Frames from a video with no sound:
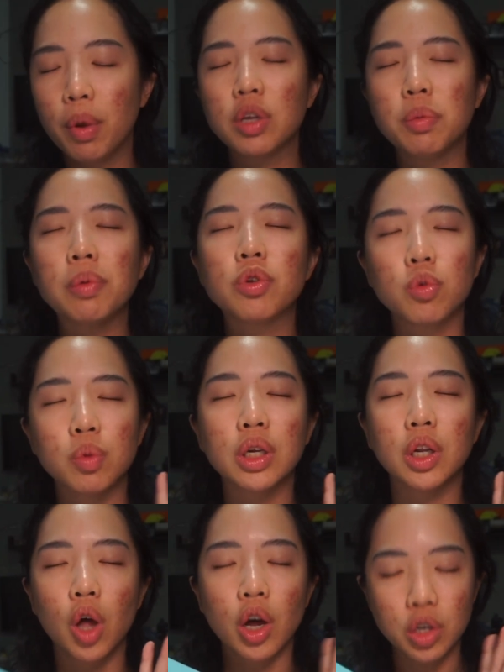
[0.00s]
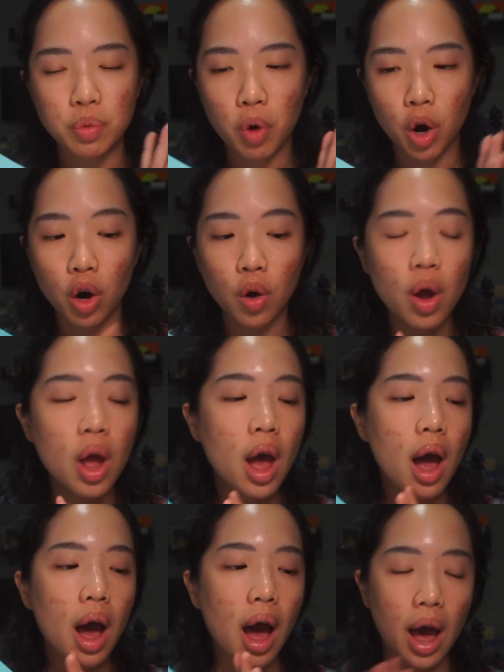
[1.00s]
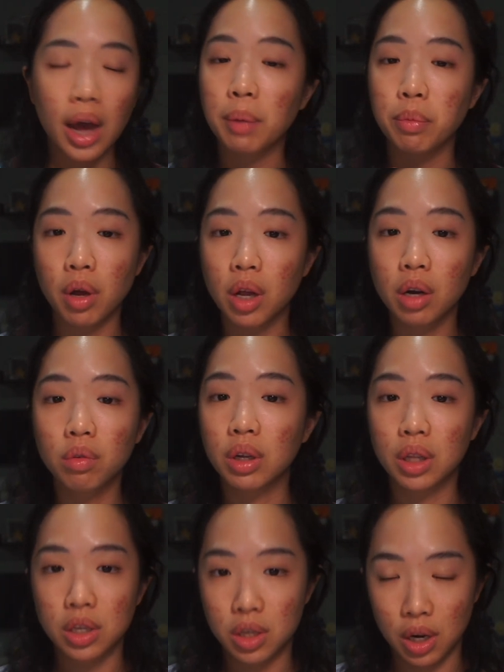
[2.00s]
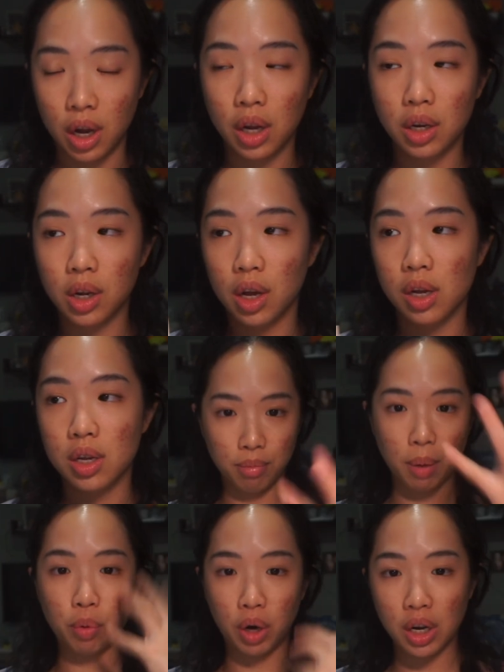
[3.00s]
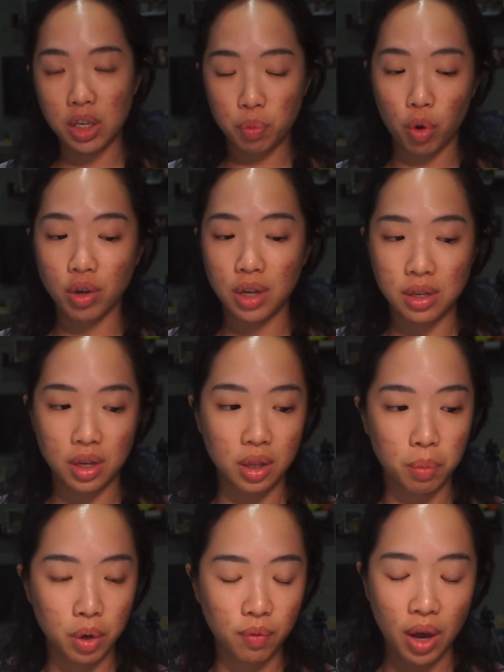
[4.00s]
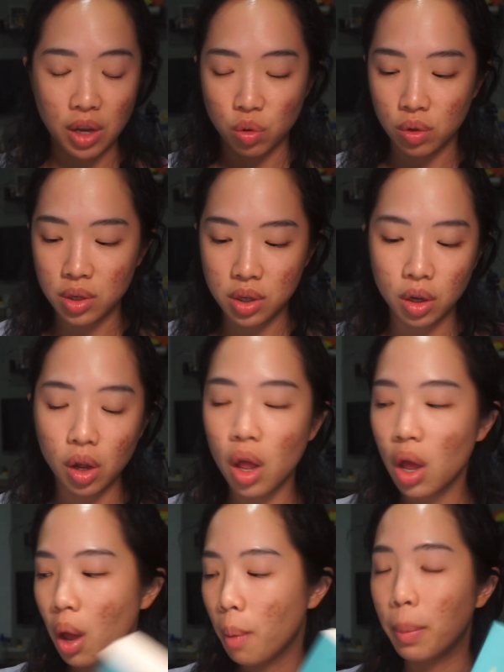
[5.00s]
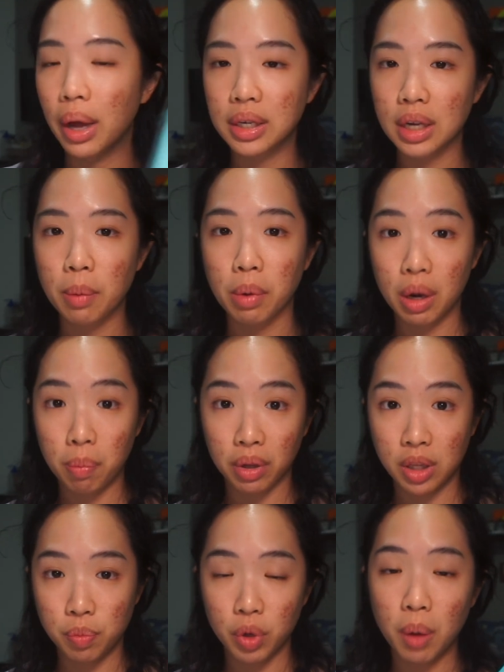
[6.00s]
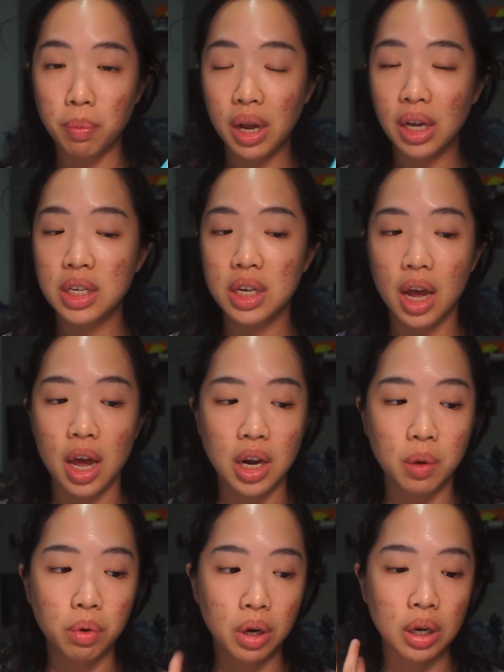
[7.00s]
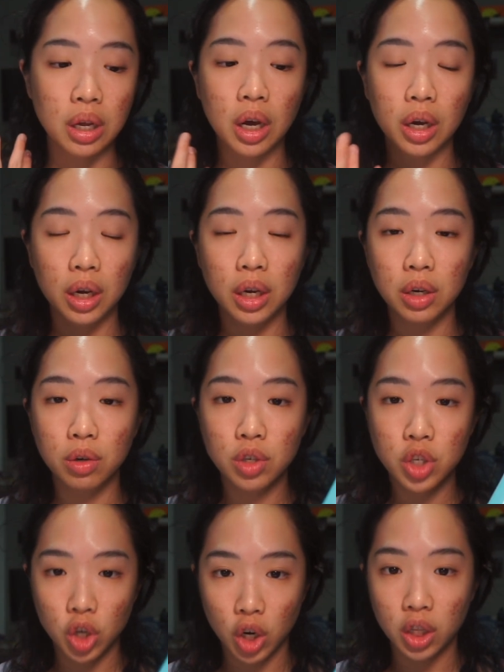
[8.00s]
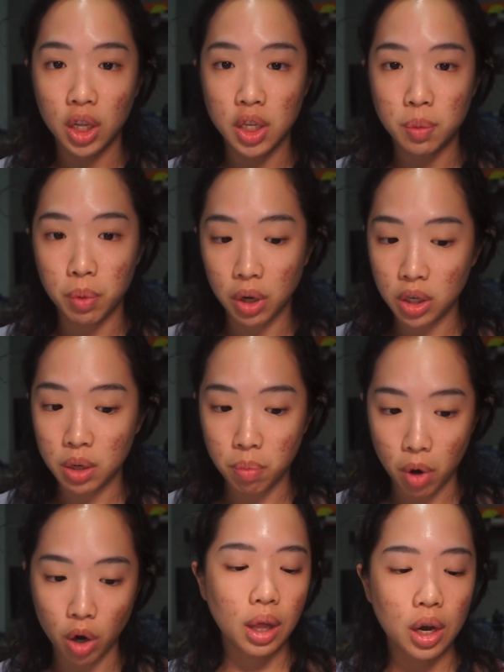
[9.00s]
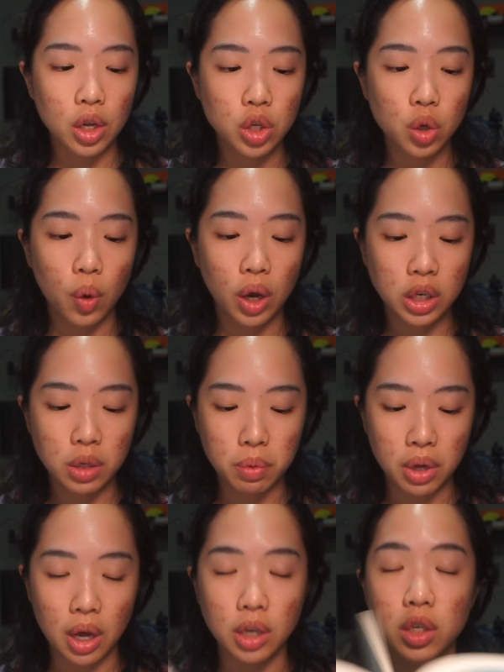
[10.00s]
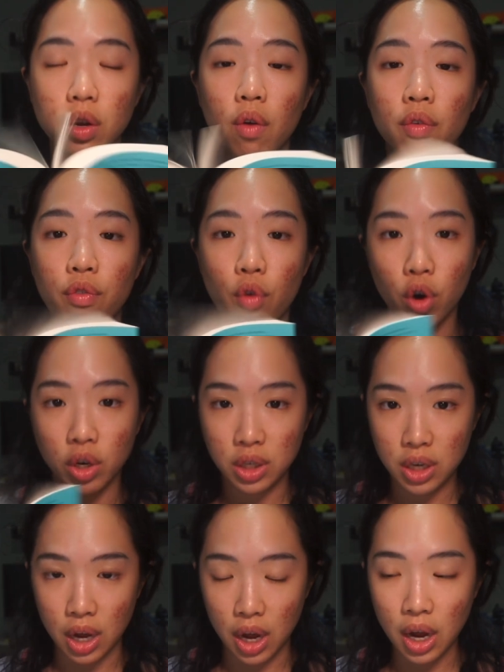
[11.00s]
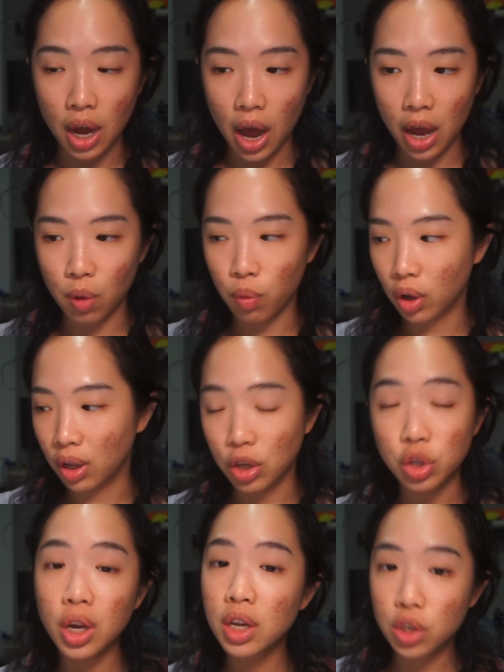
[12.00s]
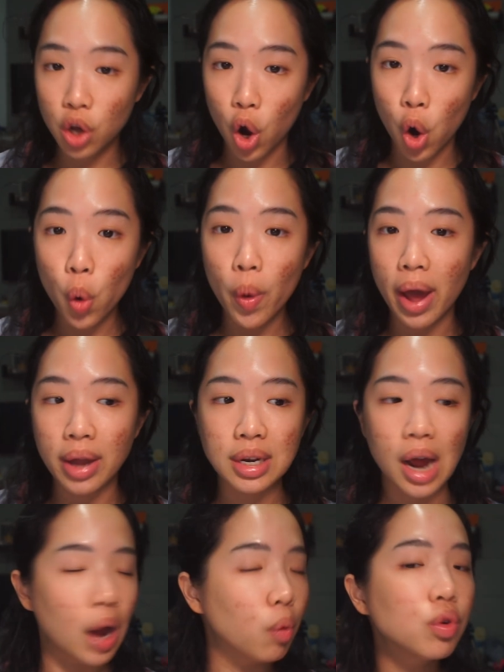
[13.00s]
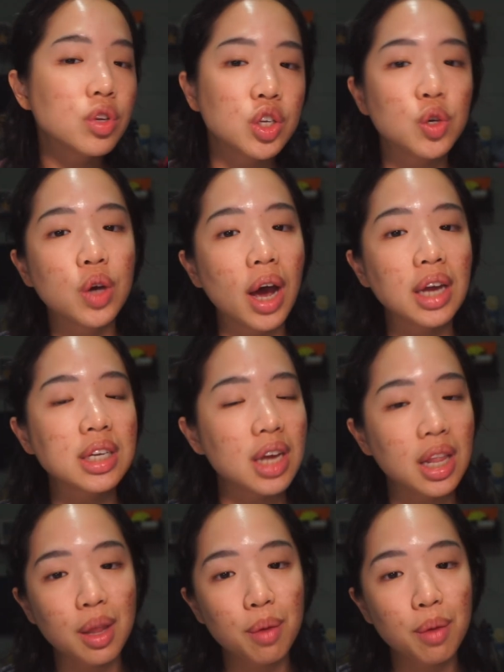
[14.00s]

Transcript: to be able to read a lot tomorrow. I am not gonna read this tonight because my brain is processing the Book of Azrael still, but I'm gonna pick this book up next, and we're gonna start this book tomorrow. That is going to be it for today. I will let you guys go, and I will see you guys in the